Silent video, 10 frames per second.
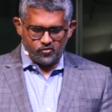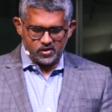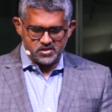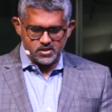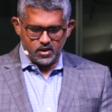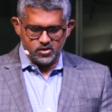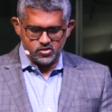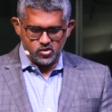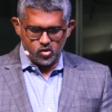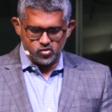For the sun
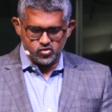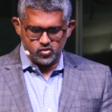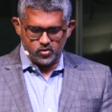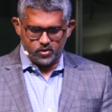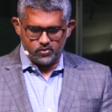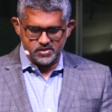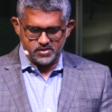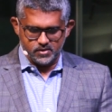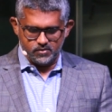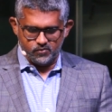is no sooner
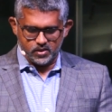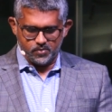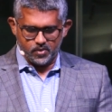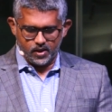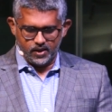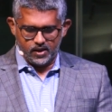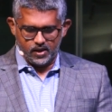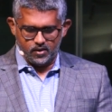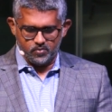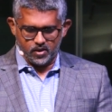risen with a burning
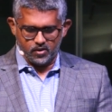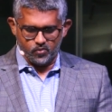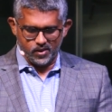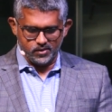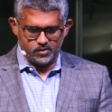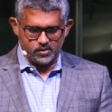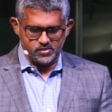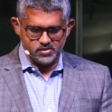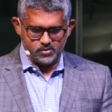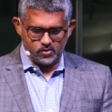heat, but it
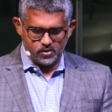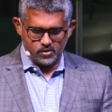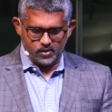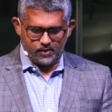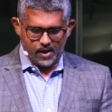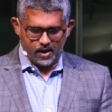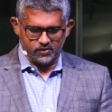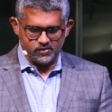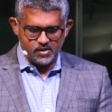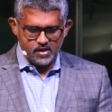withers the
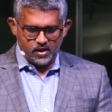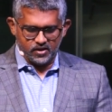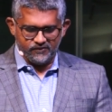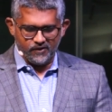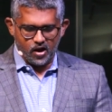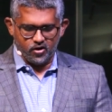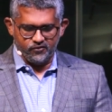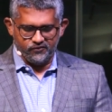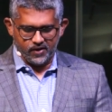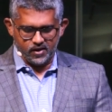grass, and the flower
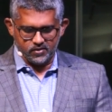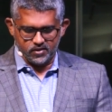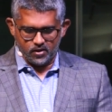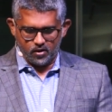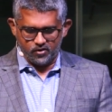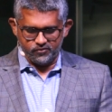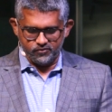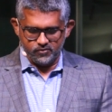fadeth thereof,